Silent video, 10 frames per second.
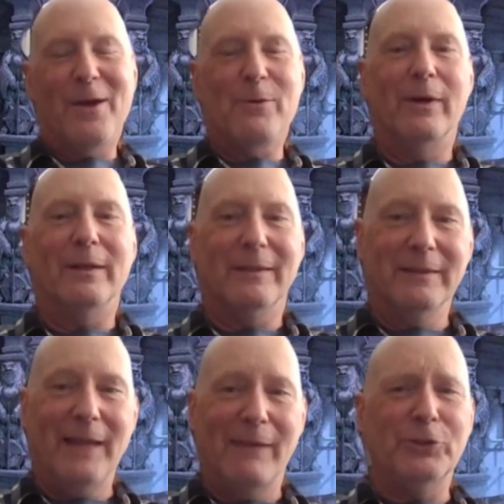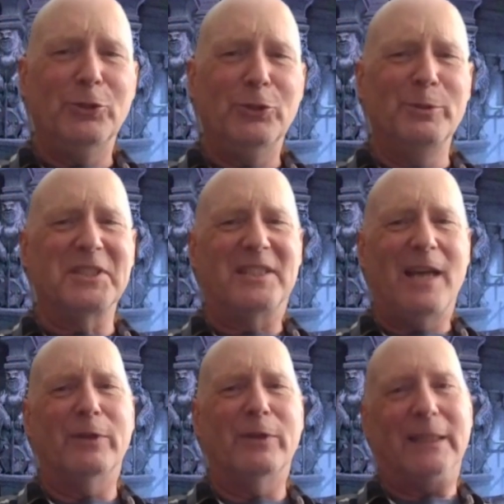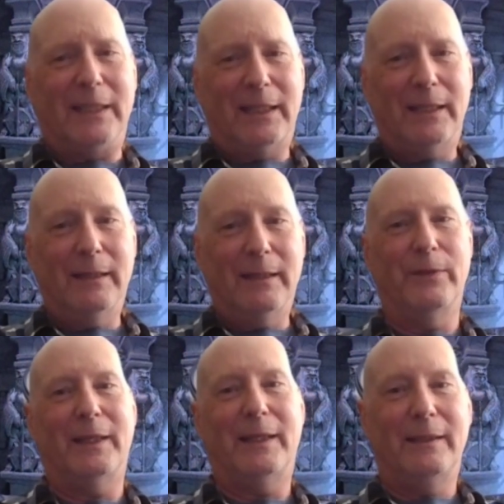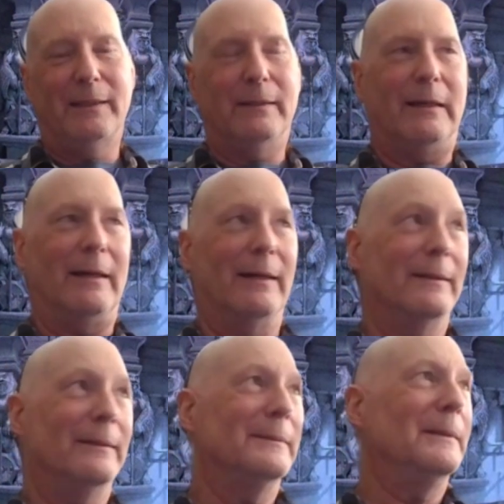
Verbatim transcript: Well, uh, level uh, yeah. two is definitely the uh,